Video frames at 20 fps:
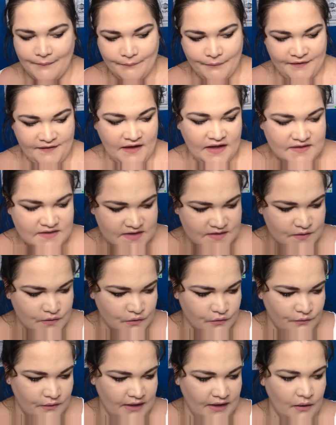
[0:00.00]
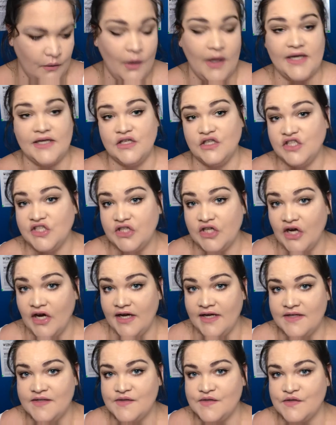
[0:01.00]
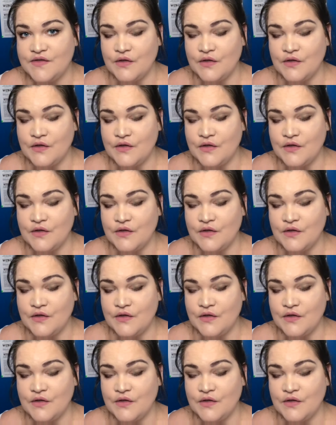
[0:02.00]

But that does look really quite nice.